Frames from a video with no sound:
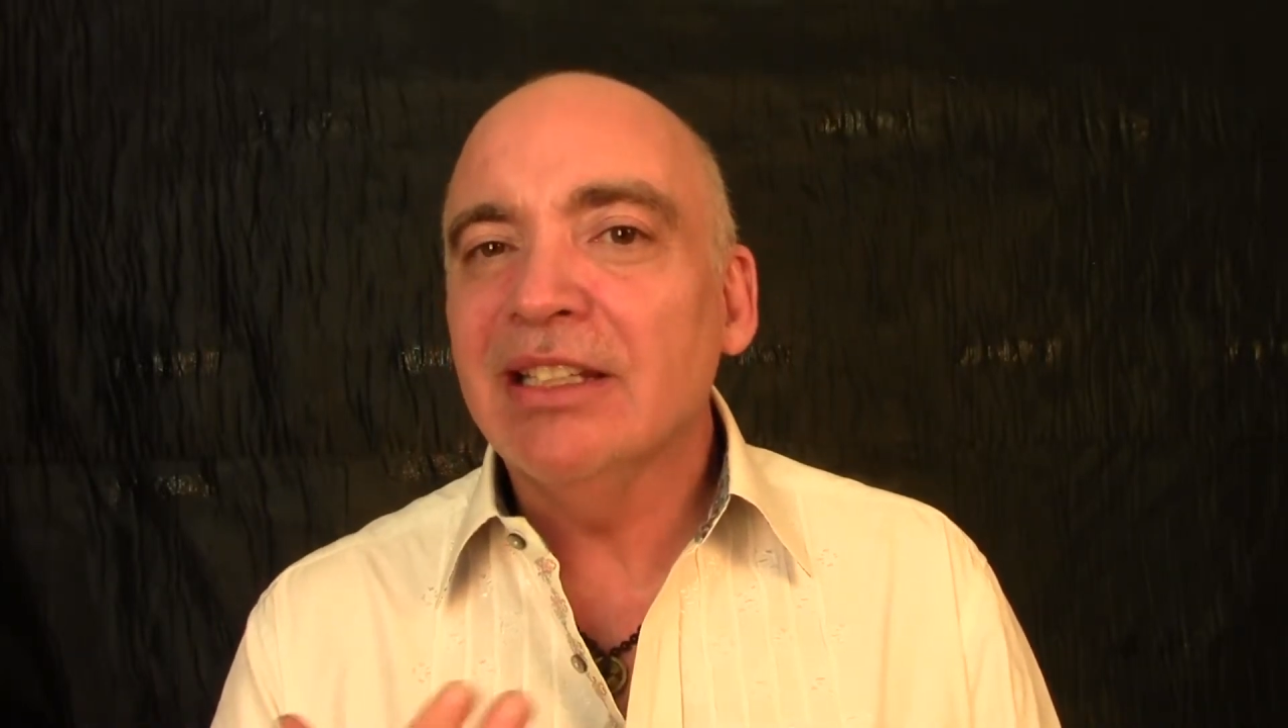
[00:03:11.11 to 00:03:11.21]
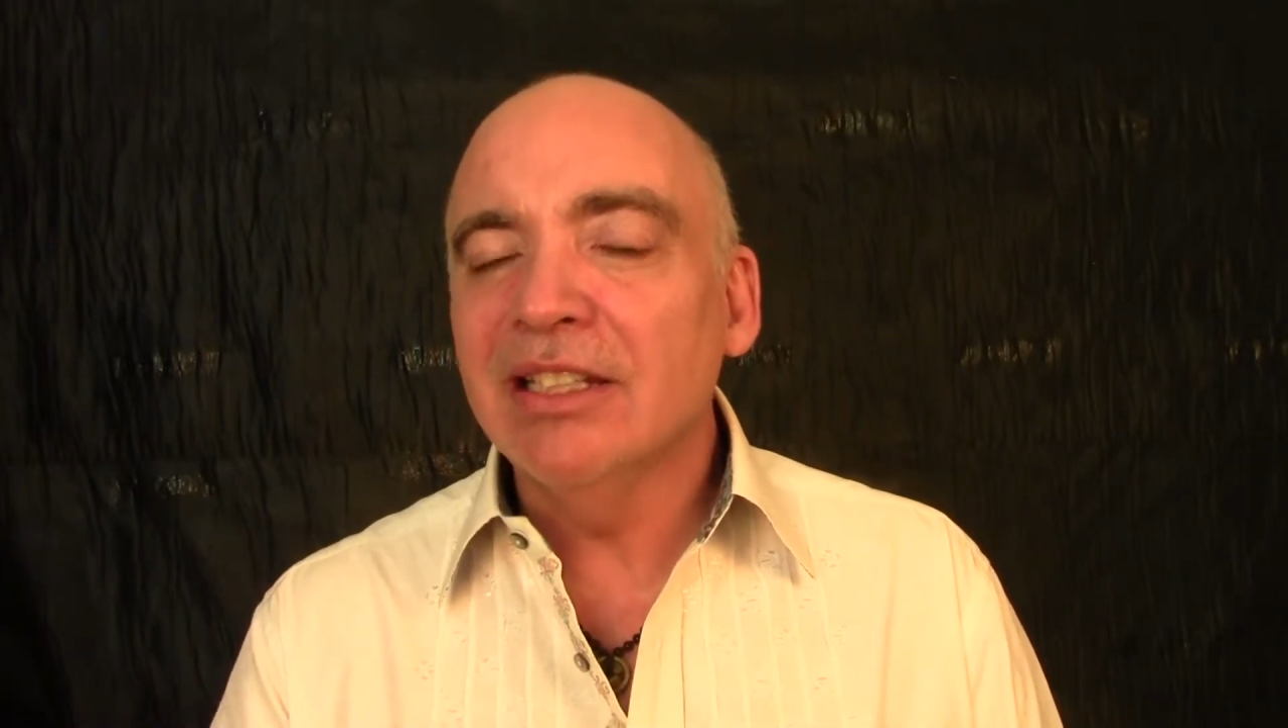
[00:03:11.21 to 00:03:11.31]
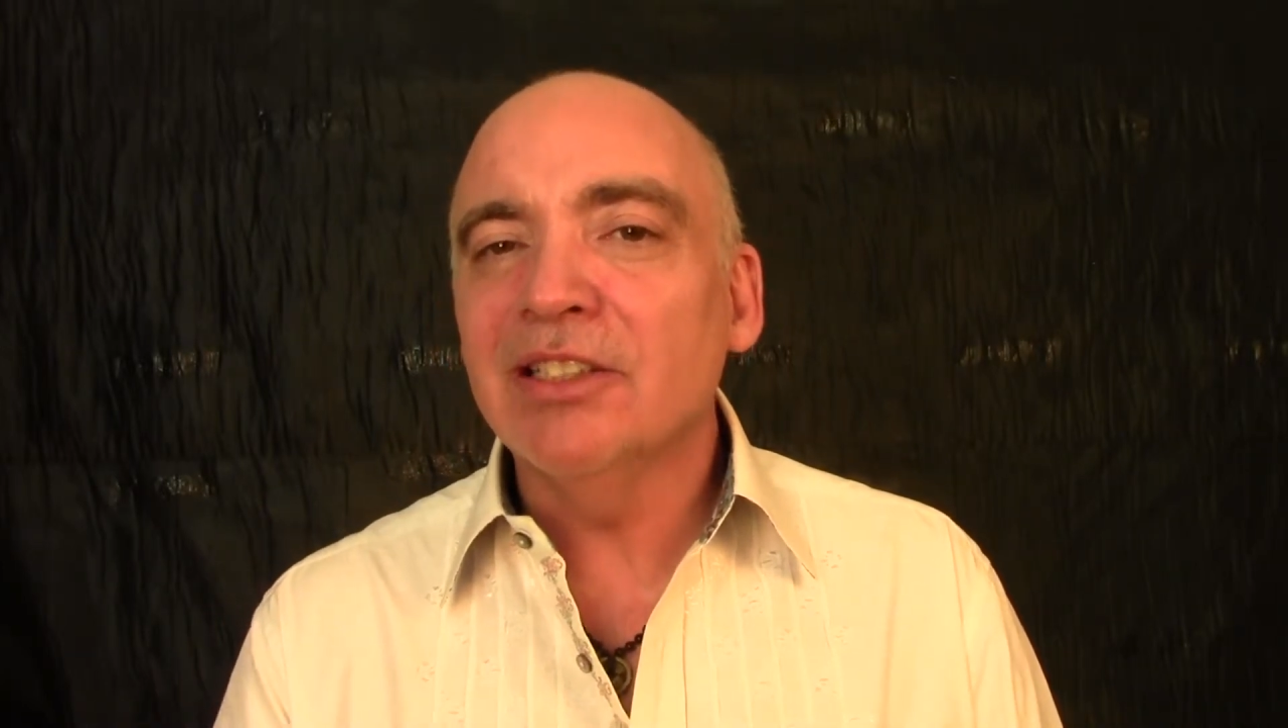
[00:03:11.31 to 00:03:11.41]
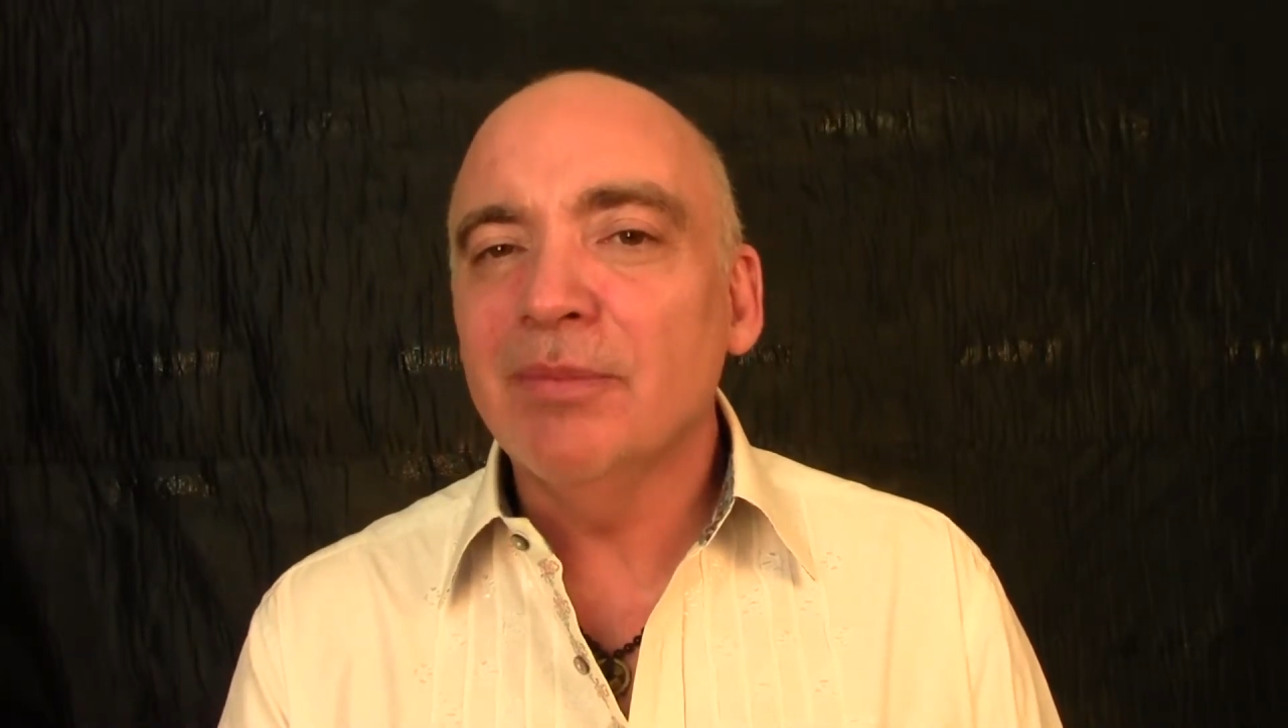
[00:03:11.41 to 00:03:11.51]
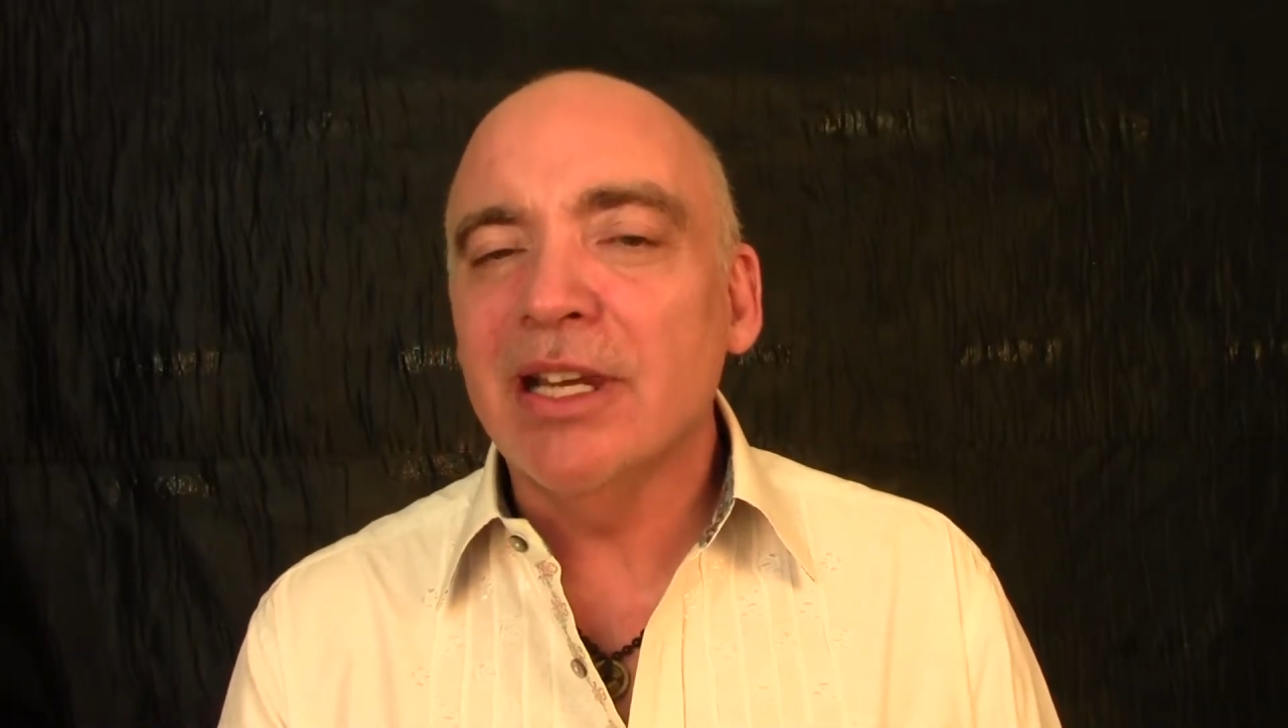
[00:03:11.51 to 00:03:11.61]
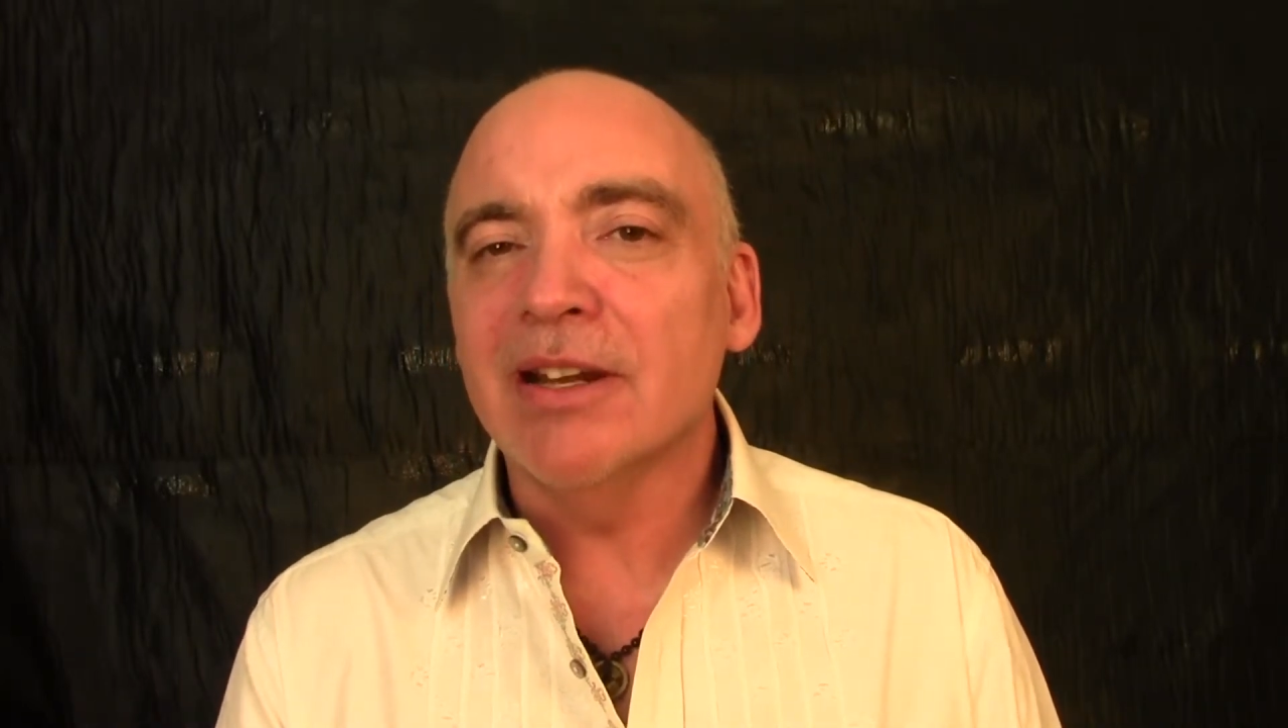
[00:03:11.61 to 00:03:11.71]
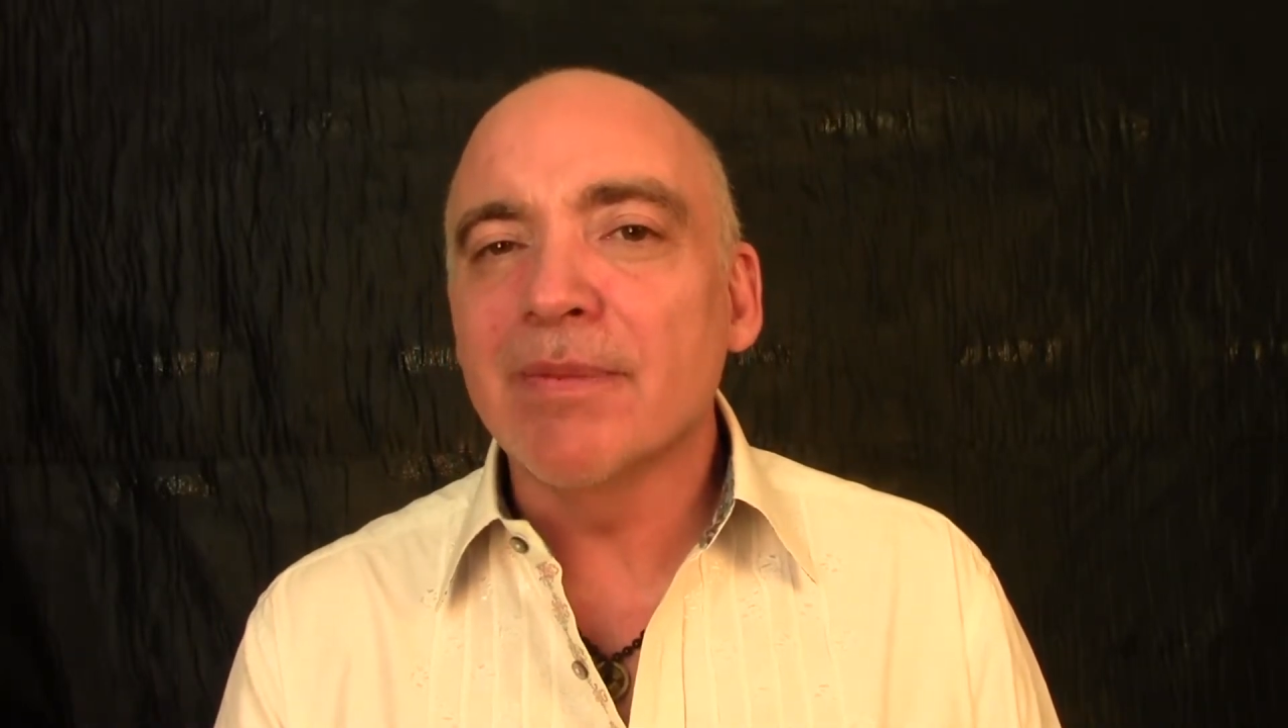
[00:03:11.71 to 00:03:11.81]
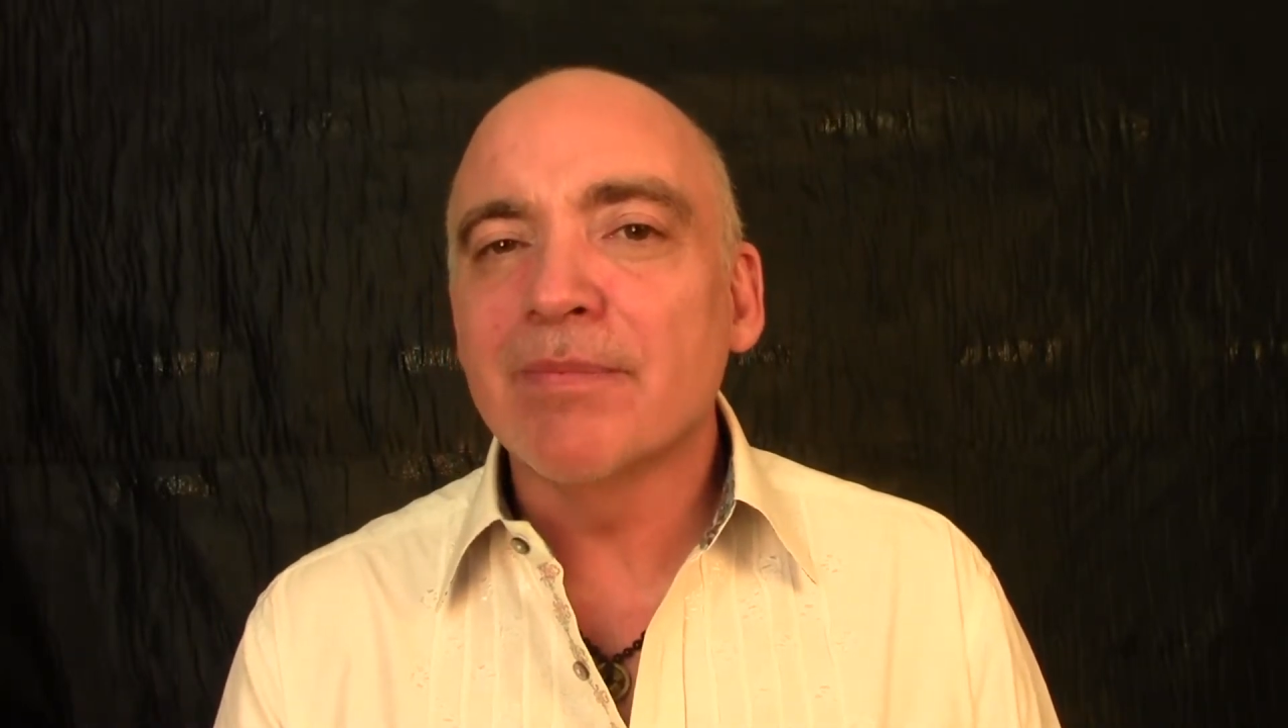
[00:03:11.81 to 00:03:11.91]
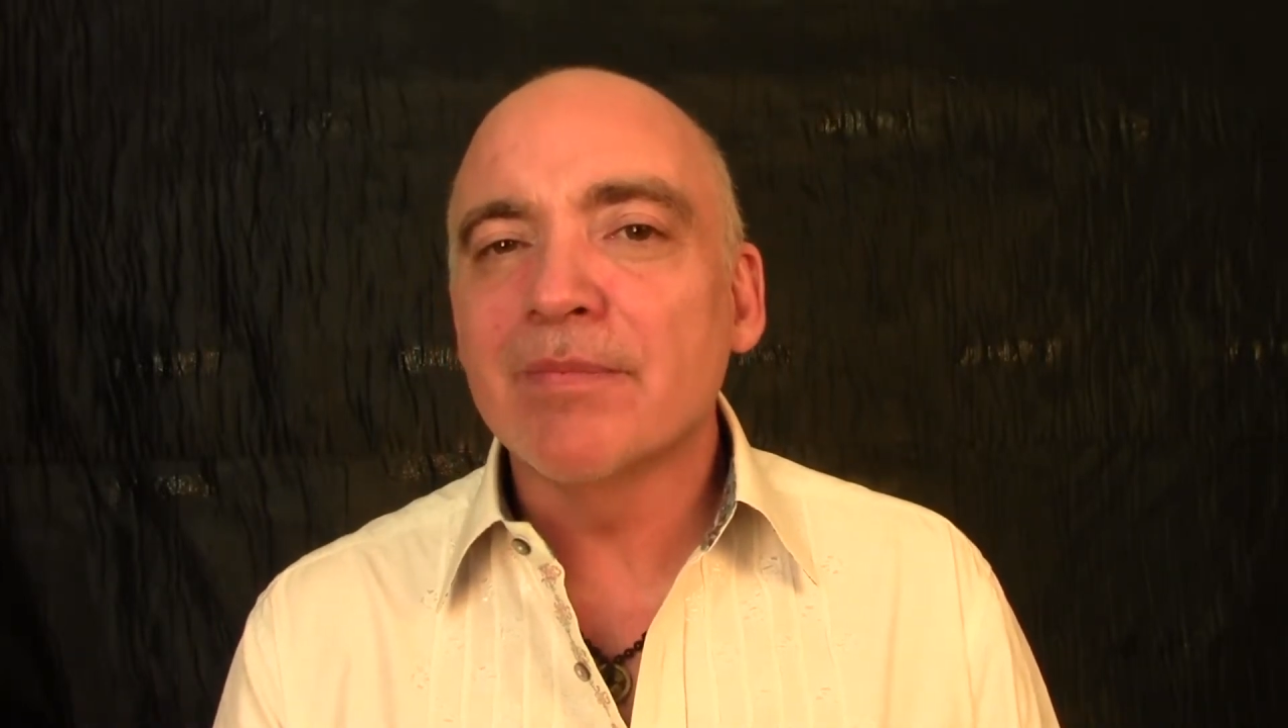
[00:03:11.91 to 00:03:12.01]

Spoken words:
anticipate it.